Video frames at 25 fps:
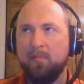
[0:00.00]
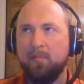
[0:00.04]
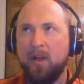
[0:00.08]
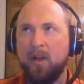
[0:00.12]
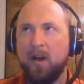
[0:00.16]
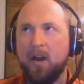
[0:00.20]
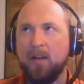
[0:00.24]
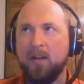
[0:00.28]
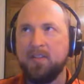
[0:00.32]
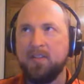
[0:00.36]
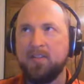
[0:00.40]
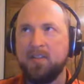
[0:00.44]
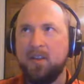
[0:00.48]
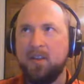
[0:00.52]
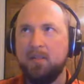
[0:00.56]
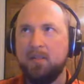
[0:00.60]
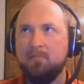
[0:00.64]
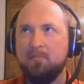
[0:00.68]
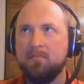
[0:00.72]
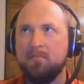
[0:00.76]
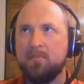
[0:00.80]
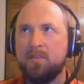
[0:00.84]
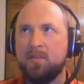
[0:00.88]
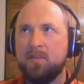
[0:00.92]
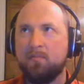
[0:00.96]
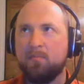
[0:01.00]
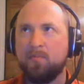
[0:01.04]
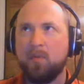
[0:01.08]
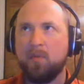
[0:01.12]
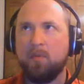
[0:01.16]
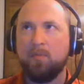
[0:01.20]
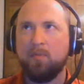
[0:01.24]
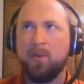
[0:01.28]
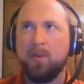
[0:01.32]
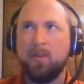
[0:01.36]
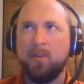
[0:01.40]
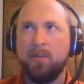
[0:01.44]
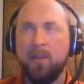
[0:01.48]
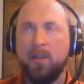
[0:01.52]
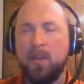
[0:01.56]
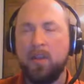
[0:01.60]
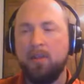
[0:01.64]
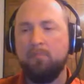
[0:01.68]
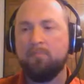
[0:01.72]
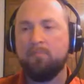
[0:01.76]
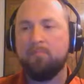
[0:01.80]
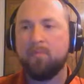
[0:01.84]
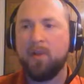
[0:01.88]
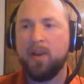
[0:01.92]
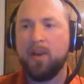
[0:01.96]
seems appropriately
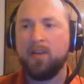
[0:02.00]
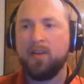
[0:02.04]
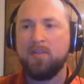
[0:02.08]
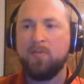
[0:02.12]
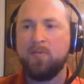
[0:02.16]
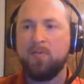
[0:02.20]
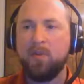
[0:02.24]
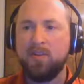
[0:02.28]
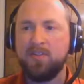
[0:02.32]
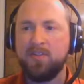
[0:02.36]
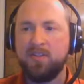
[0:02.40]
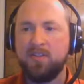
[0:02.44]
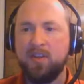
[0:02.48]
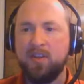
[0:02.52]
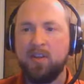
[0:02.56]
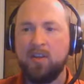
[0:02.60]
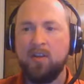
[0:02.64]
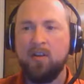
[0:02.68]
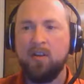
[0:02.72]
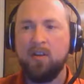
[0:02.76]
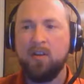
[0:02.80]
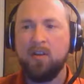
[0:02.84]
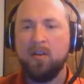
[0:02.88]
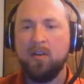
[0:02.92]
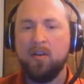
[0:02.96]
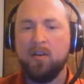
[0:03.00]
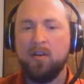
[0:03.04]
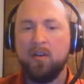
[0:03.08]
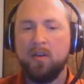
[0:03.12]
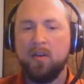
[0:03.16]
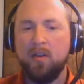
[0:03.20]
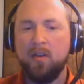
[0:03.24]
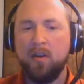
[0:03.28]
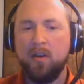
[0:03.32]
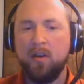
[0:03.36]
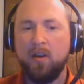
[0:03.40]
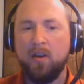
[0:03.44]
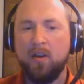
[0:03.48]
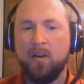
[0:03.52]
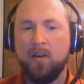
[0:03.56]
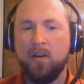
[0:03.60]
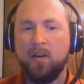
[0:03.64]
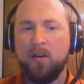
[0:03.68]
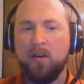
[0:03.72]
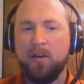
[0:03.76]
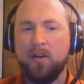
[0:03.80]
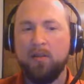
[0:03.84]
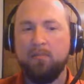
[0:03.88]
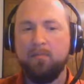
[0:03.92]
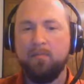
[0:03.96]
brain twisty,
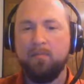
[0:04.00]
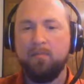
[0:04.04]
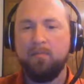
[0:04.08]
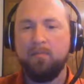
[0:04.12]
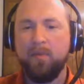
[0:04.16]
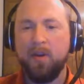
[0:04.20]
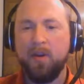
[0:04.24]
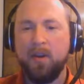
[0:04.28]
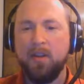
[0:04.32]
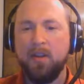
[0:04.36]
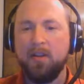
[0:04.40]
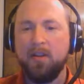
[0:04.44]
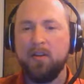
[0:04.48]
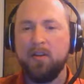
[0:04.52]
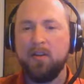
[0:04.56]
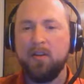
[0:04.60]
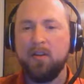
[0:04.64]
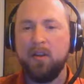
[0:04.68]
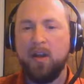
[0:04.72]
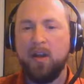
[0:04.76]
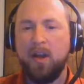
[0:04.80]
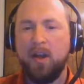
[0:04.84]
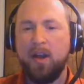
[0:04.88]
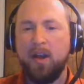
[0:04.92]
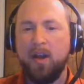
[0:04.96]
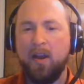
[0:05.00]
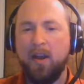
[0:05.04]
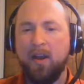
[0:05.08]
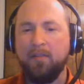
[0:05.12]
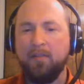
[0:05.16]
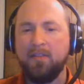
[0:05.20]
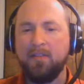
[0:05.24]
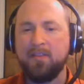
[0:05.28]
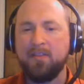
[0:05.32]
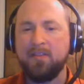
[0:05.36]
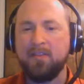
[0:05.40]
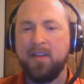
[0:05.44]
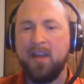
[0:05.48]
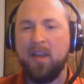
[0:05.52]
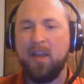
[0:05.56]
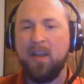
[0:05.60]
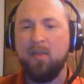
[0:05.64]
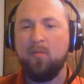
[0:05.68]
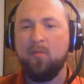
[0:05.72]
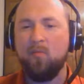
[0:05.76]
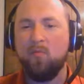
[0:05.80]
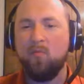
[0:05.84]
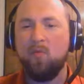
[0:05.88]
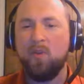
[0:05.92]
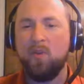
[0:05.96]
but I have to say,
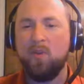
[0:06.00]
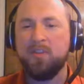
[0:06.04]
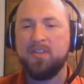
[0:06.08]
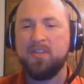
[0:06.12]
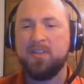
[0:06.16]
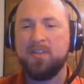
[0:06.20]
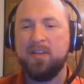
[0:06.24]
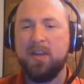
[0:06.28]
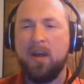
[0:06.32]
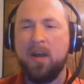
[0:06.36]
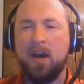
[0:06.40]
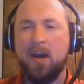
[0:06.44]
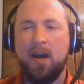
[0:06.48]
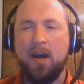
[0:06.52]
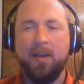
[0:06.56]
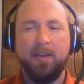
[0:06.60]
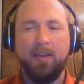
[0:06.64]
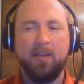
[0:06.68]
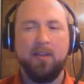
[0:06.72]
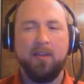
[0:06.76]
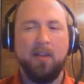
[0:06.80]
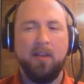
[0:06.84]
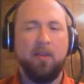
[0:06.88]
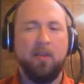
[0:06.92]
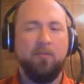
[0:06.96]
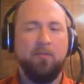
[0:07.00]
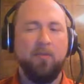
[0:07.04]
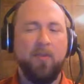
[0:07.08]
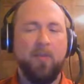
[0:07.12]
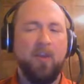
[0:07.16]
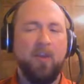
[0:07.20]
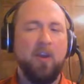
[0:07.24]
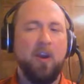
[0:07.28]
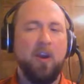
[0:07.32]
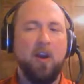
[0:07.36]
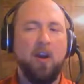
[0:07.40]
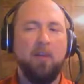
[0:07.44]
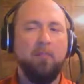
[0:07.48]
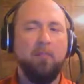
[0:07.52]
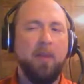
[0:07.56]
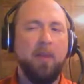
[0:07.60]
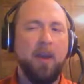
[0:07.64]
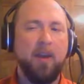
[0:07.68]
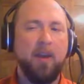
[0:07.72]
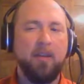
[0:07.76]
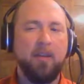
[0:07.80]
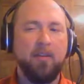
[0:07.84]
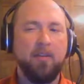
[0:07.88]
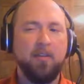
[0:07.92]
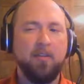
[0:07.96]
was not in love with the
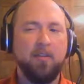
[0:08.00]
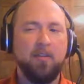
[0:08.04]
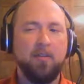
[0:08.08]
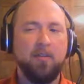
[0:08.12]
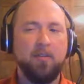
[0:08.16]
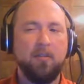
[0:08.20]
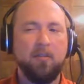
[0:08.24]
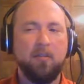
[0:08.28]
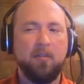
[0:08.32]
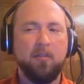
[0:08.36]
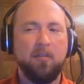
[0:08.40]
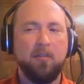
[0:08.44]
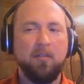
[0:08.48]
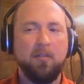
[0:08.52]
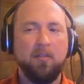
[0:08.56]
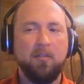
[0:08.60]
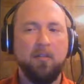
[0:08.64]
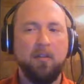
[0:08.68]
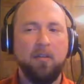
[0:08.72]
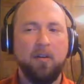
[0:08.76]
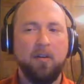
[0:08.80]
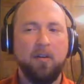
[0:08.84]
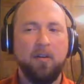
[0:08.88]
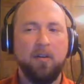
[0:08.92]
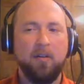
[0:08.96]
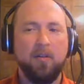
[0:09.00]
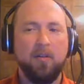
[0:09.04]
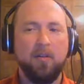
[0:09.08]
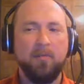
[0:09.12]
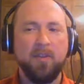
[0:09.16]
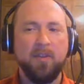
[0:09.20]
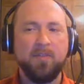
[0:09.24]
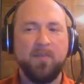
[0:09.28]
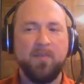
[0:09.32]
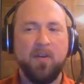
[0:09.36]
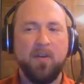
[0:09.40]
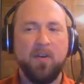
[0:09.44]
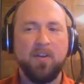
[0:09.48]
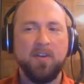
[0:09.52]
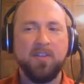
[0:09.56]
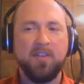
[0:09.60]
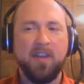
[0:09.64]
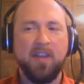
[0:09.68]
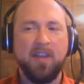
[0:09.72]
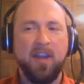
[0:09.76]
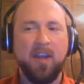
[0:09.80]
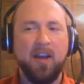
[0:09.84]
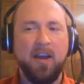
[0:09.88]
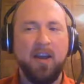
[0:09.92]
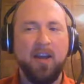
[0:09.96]
combat. As far as
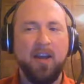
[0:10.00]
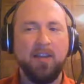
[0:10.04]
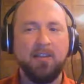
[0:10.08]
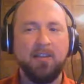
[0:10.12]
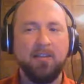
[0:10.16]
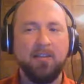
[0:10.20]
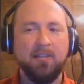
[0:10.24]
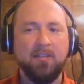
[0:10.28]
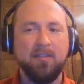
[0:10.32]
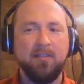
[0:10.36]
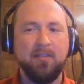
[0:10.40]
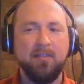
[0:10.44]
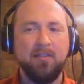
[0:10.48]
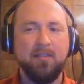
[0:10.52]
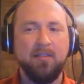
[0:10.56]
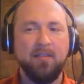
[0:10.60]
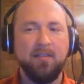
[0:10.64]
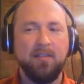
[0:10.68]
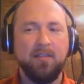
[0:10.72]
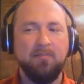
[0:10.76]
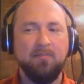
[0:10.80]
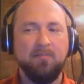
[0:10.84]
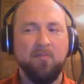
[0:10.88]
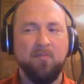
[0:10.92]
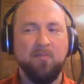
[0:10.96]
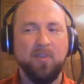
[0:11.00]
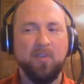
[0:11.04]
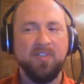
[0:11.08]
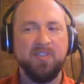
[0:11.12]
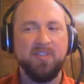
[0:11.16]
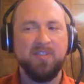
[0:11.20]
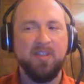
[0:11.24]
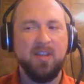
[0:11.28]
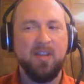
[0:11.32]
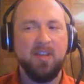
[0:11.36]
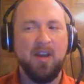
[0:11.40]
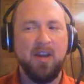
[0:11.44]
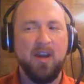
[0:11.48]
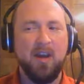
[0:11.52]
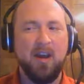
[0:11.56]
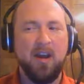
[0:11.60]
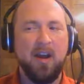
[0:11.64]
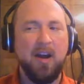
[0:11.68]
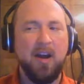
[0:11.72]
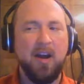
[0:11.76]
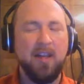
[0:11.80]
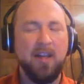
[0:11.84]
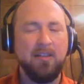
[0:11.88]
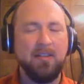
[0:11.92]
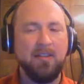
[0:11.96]
I got, was
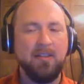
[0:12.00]
not